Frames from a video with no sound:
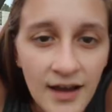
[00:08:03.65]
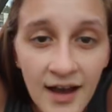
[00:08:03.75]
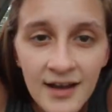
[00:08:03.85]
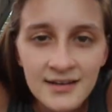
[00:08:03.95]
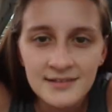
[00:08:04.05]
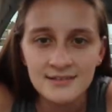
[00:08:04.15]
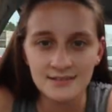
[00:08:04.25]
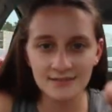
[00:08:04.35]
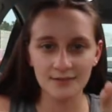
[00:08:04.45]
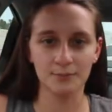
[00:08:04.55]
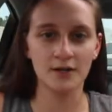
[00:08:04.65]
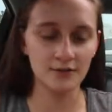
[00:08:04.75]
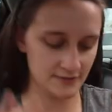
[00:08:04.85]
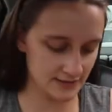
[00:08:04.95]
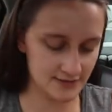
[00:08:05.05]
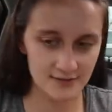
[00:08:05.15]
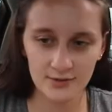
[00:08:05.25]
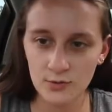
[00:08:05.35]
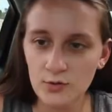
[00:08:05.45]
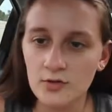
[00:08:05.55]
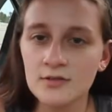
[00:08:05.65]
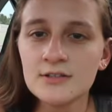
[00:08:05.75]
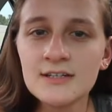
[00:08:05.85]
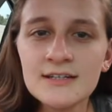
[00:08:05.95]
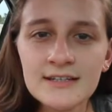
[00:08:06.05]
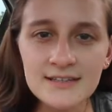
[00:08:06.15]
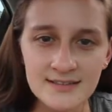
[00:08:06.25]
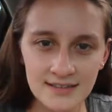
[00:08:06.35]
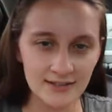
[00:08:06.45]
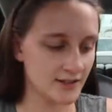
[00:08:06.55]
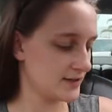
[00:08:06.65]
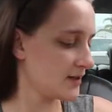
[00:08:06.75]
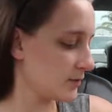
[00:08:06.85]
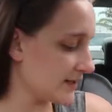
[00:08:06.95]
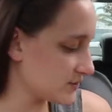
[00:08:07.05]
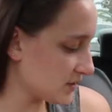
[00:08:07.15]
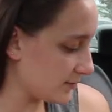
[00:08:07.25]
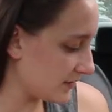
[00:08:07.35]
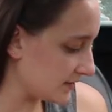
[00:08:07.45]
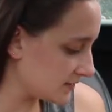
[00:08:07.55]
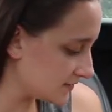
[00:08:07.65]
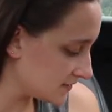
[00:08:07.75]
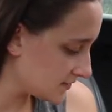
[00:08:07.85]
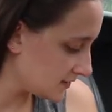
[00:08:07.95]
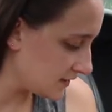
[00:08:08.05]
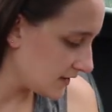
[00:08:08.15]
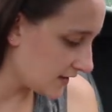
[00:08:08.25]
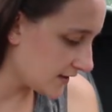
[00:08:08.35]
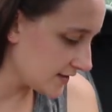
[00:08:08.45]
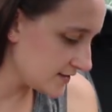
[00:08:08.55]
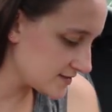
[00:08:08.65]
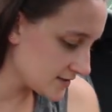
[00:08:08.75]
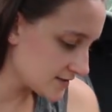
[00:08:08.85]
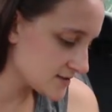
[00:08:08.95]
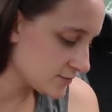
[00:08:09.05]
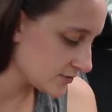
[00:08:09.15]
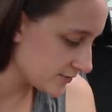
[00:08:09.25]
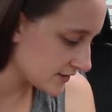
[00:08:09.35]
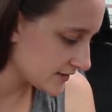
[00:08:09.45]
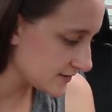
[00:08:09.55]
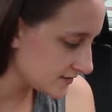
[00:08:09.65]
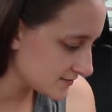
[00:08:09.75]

Ah, perfect, cool. Sit y'all there while I try mine. I already snuck some of the fry.